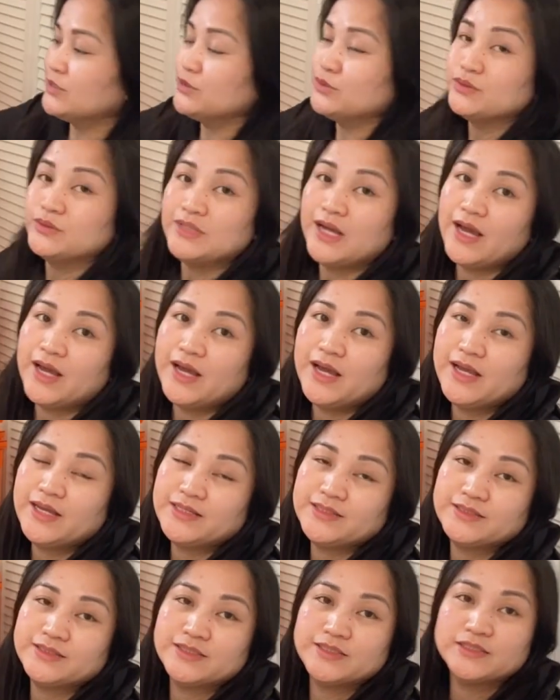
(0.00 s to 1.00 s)
So
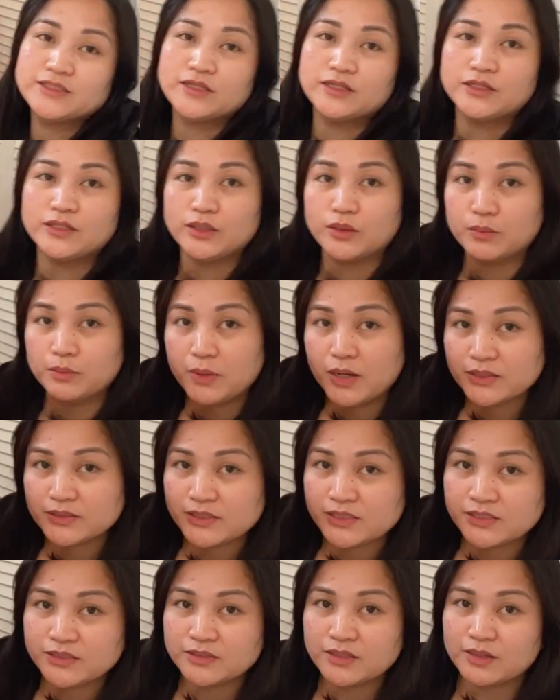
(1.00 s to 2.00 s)
guys, these are the
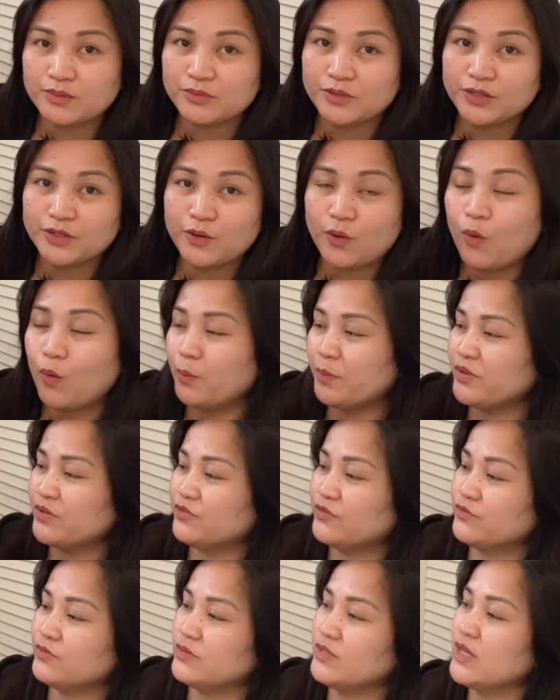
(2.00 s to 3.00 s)
boxes that I'm gonna open
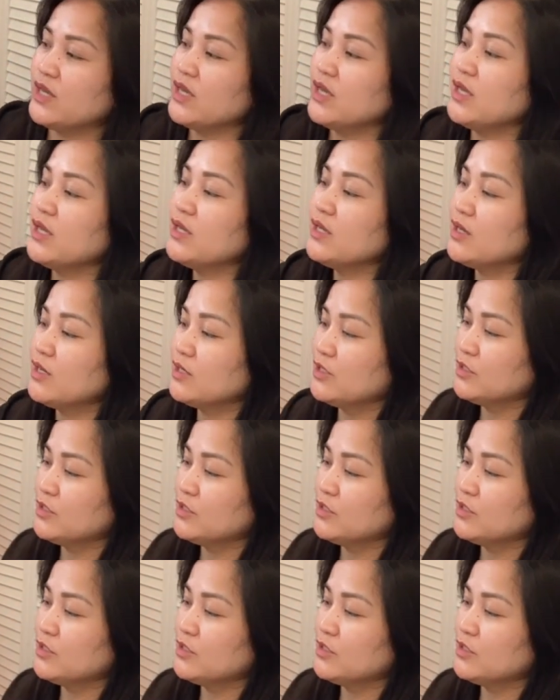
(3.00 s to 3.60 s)
today.